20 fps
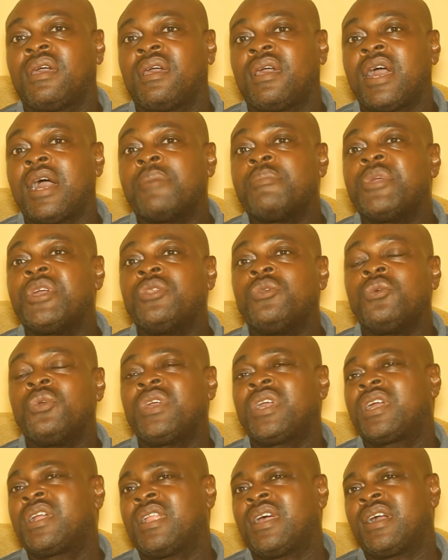Ahmed
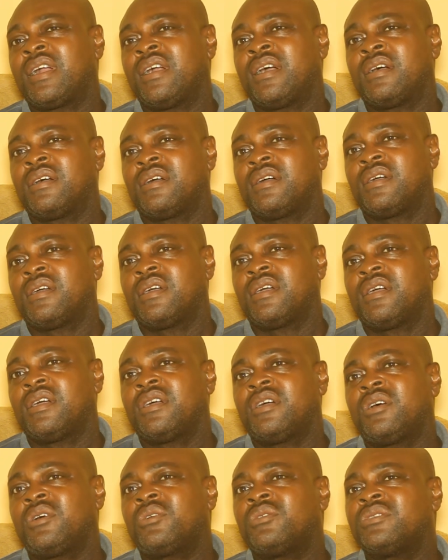Wiklaga
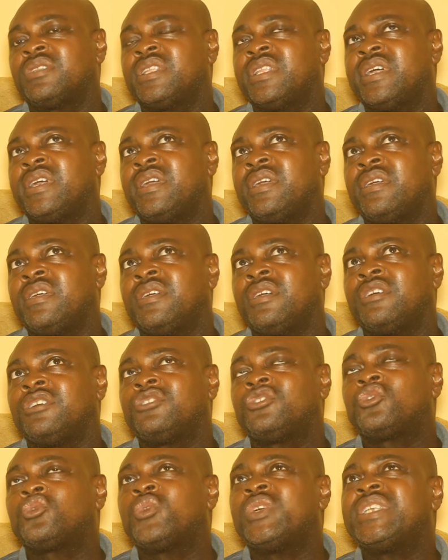on the
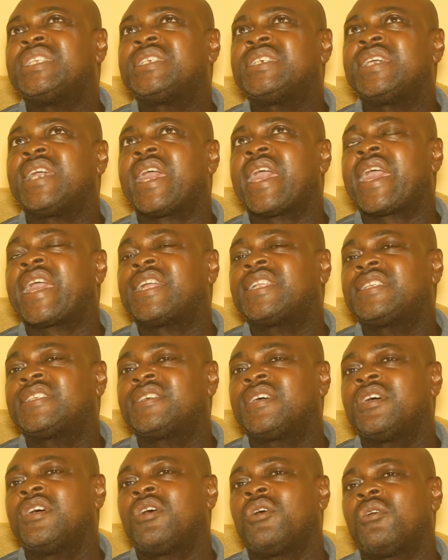
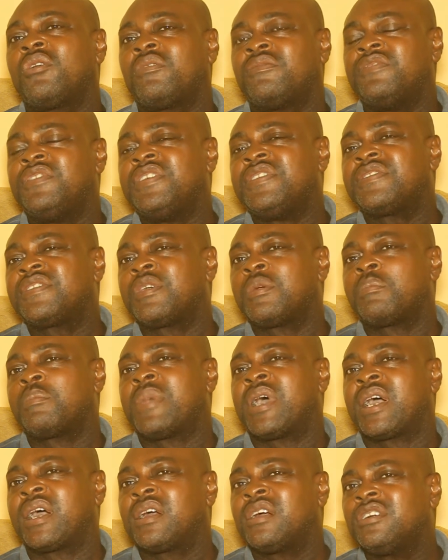28th of
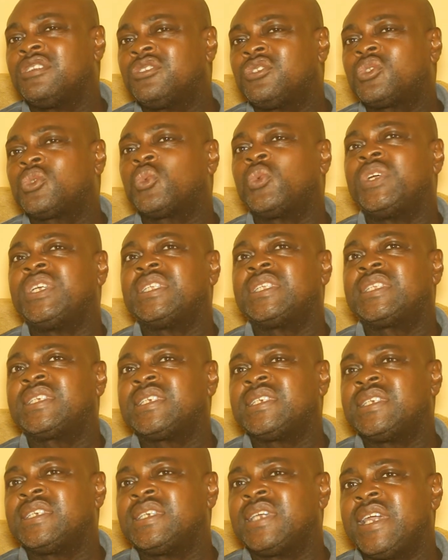December
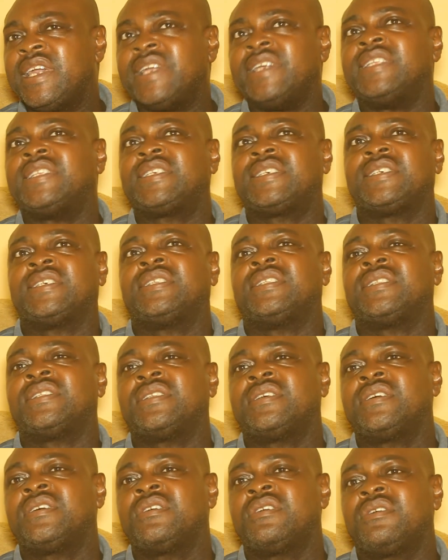2018
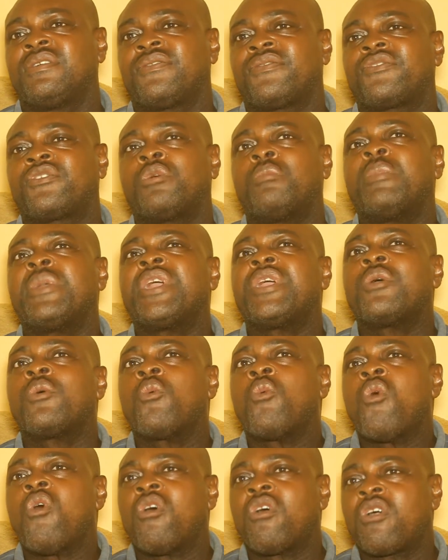from a
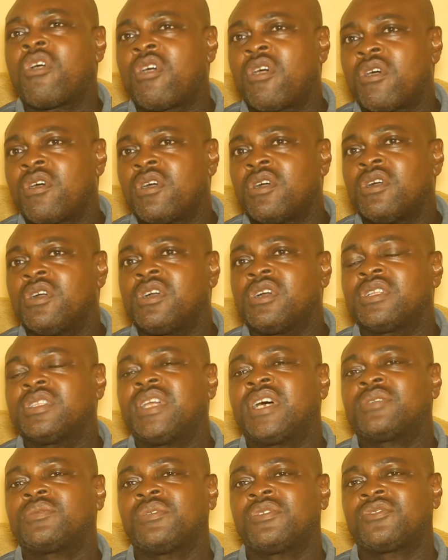walk
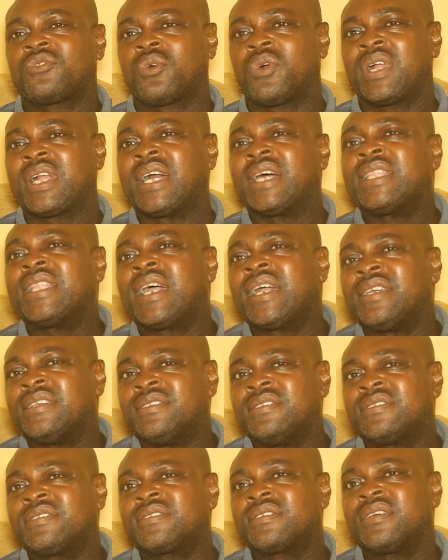that was
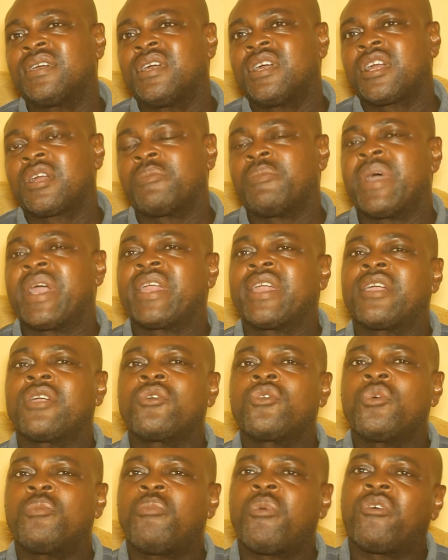organized by a
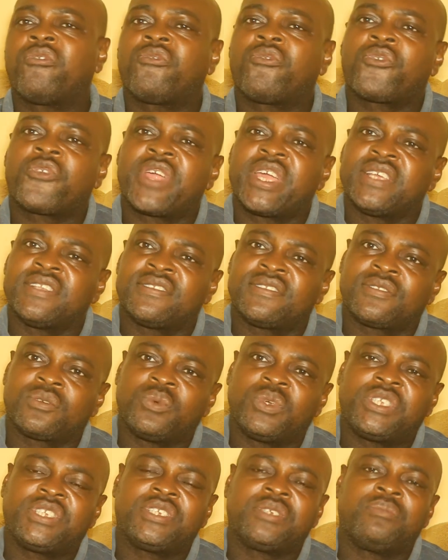group of friends
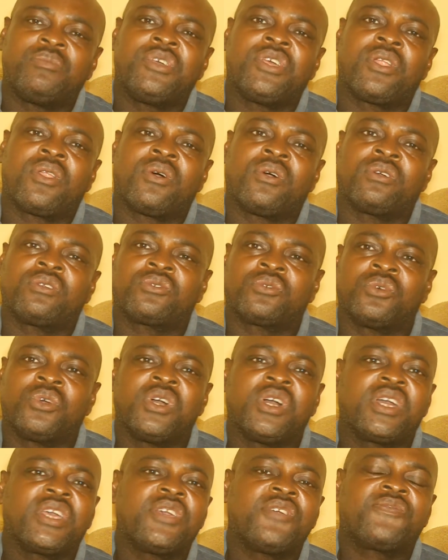which he belonged to.
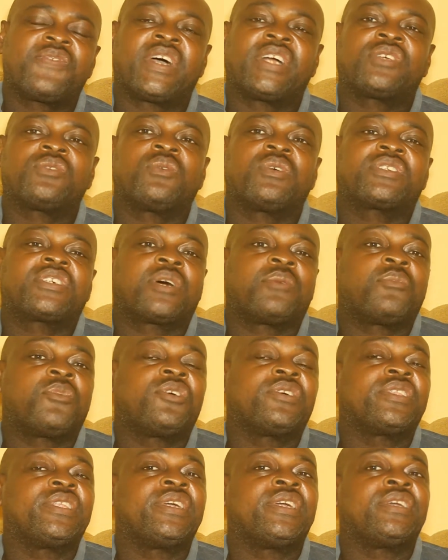In fact, it was
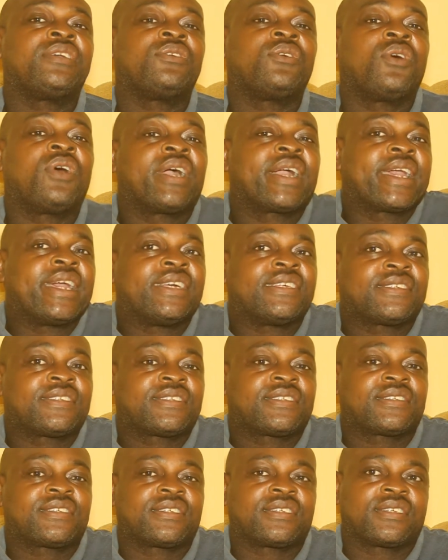among the
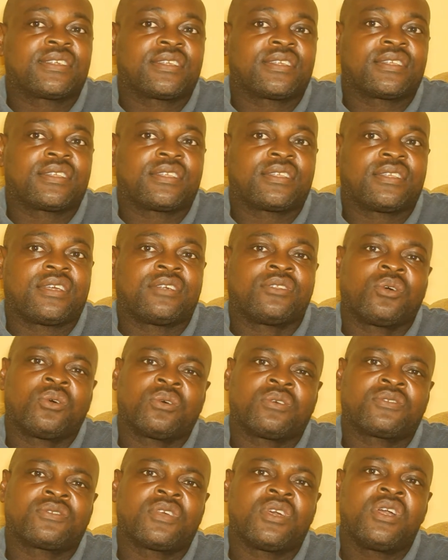youngest and
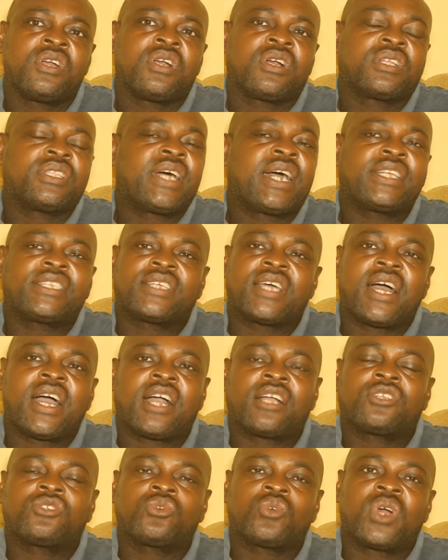us. That
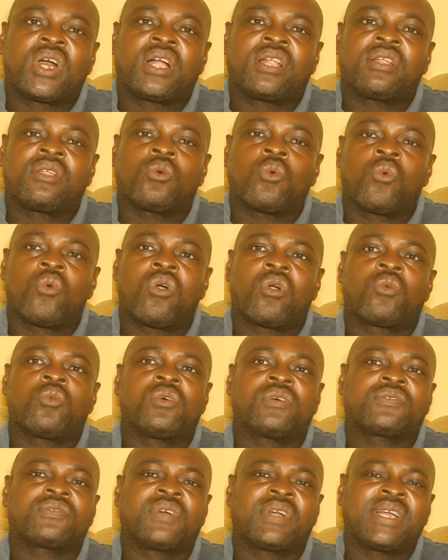actual walk
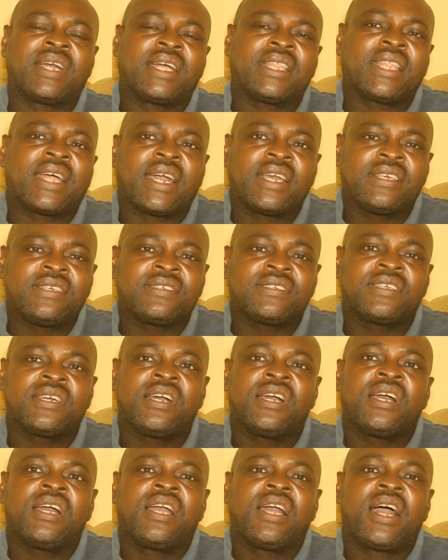was organized
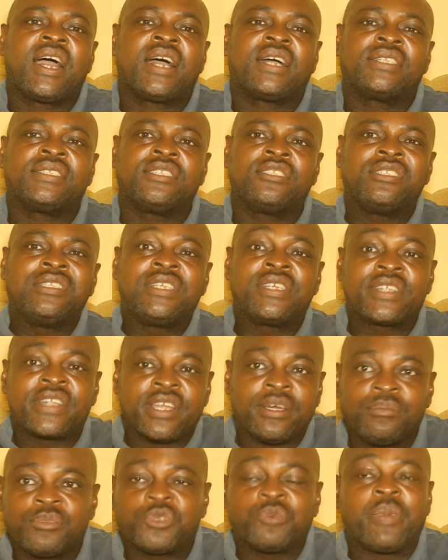and
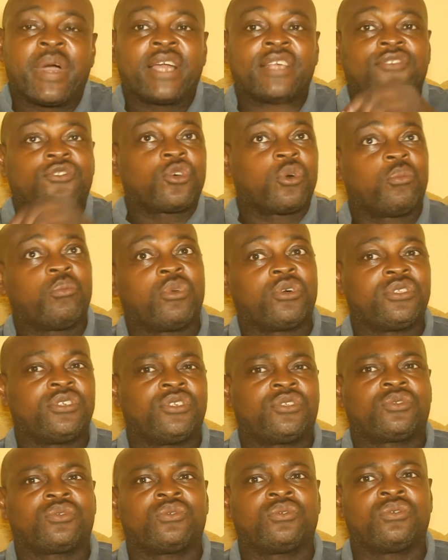dreamt by somebody
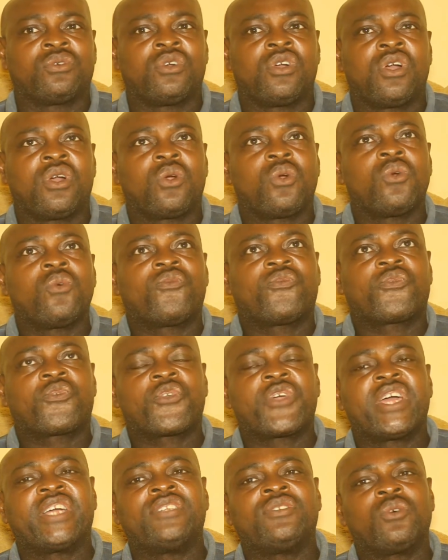too,
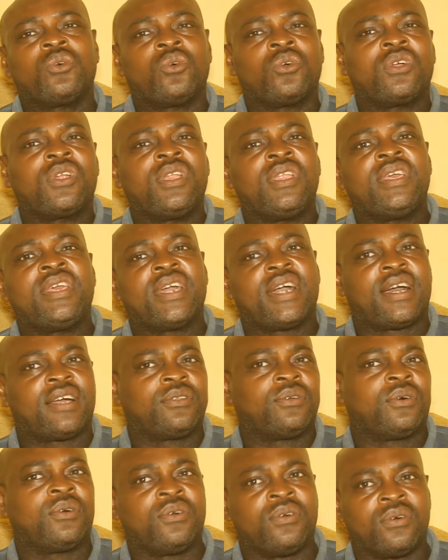Fred Ogli
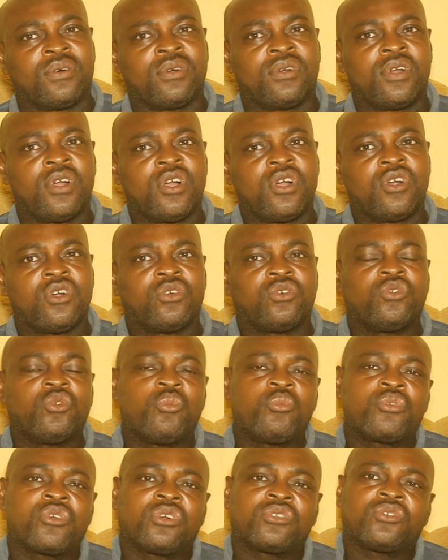Adogo, who
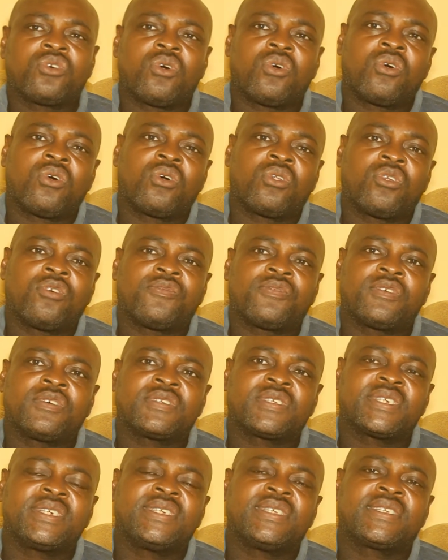brought all of
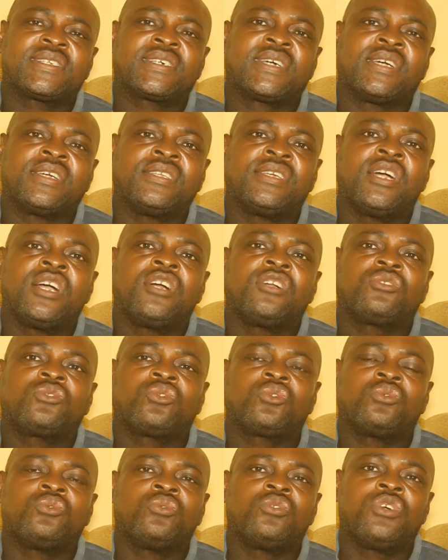us inside
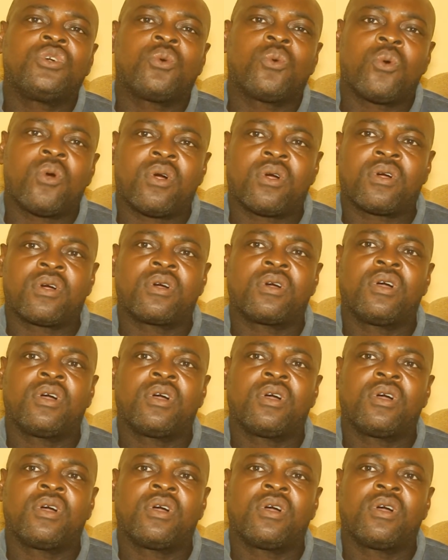to do the walk.